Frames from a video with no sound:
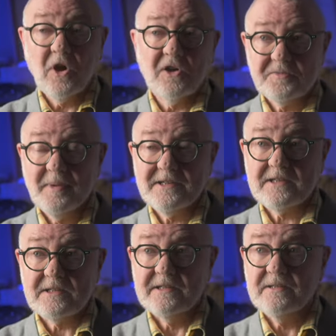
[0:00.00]

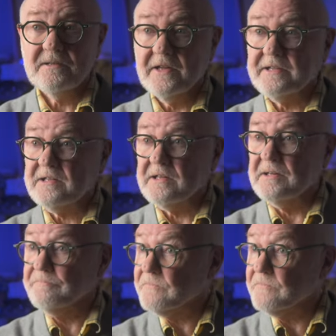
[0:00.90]
Cosmetically, like uh,